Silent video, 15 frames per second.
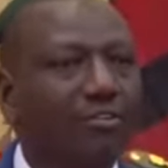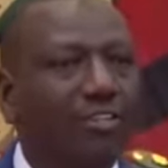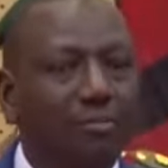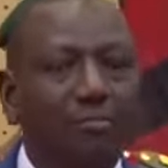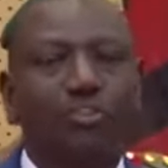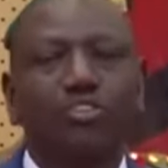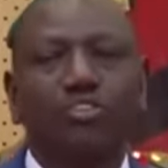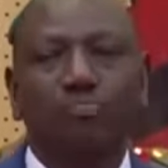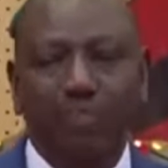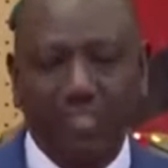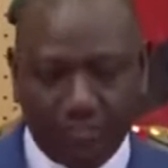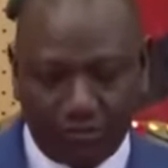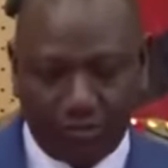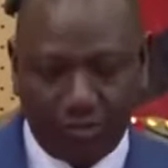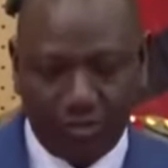the most
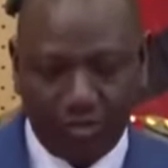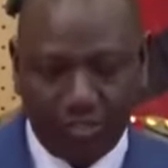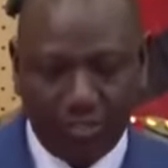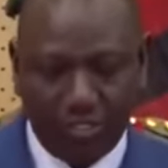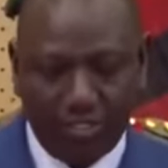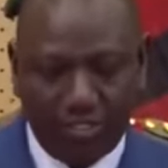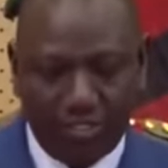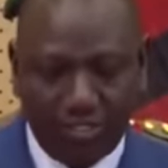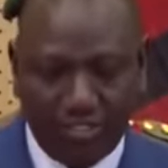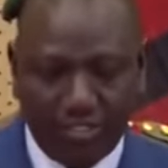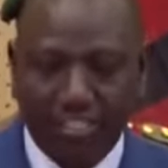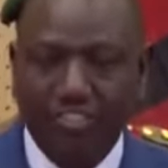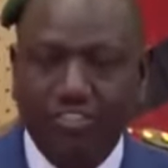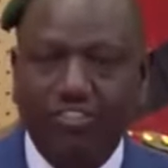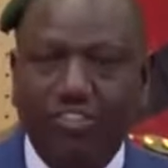peaceful in
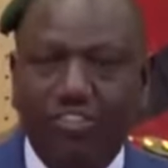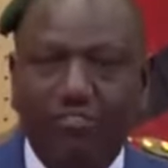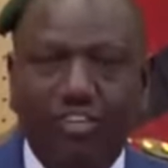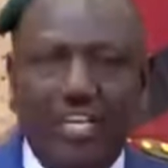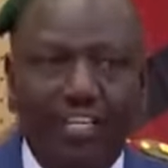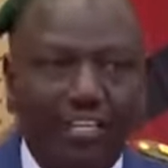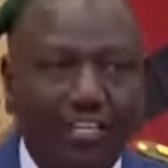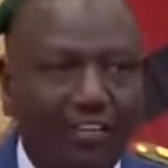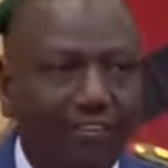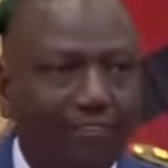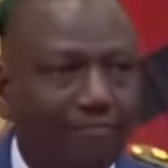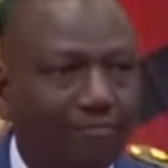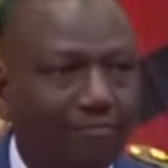the history of Kenya.